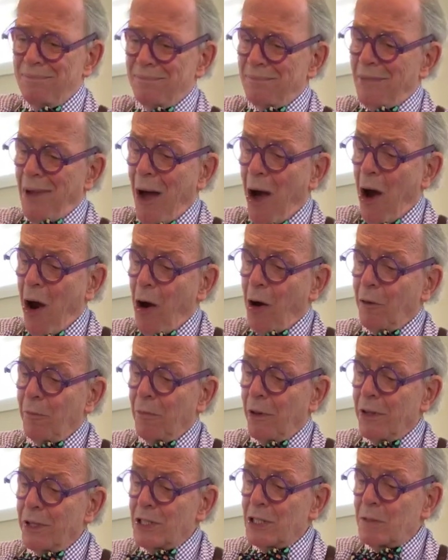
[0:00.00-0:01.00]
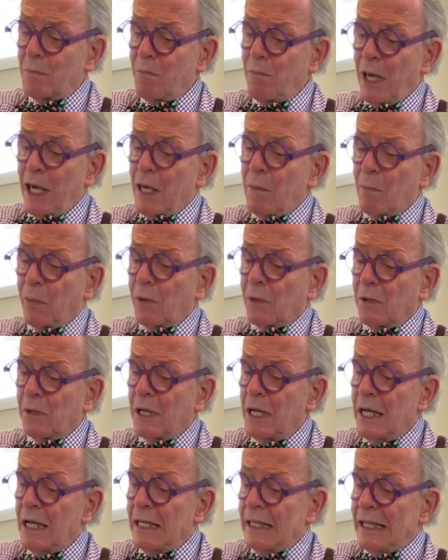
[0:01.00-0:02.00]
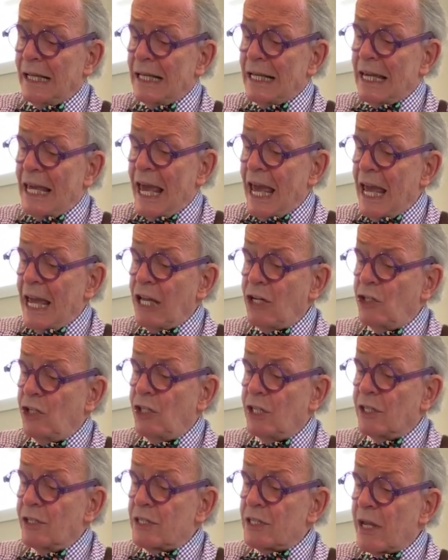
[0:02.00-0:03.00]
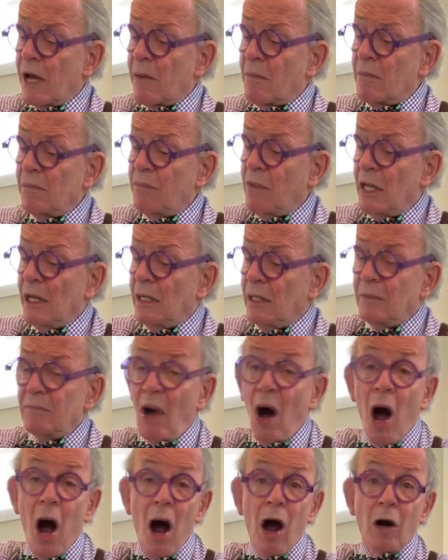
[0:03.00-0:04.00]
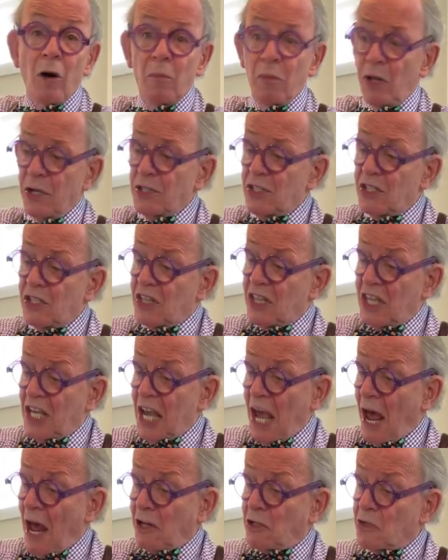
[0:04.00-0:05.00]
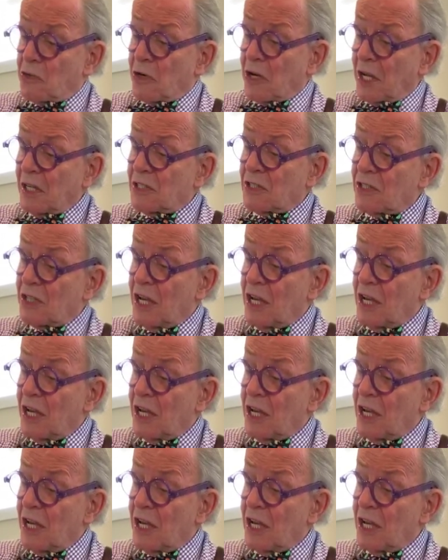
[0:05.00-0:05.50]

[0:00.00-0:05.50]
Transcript: harmless people engaged in some harmless theatrics.